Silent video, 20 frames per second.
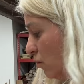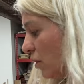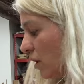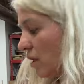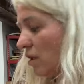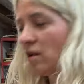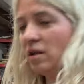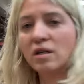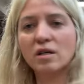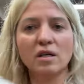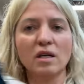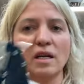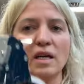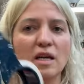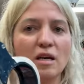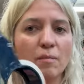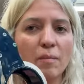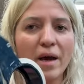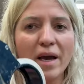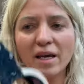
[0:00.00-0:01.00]
with the
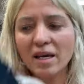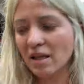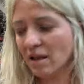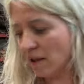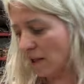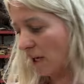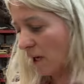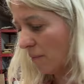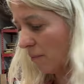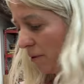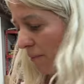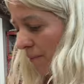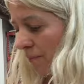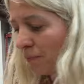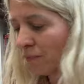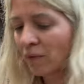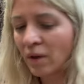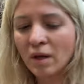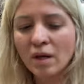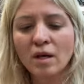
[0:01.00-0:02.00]
clear packing tape.
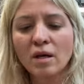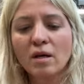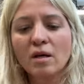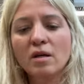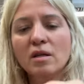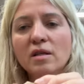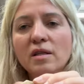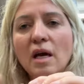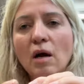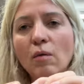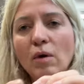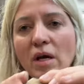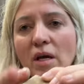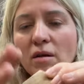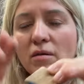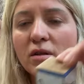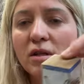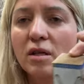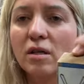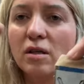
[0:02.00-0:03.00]
That way
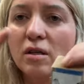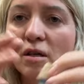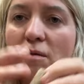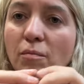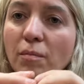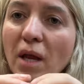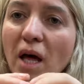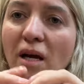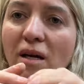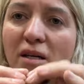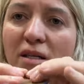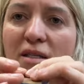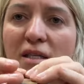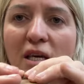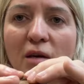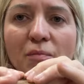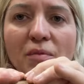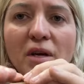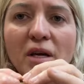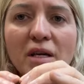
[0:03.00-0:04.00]
the block is
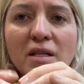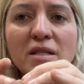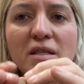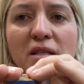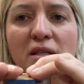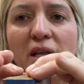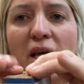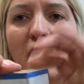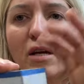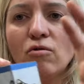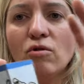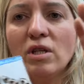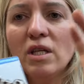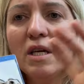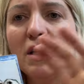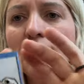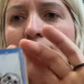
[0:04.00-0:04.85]
keeping its integrity.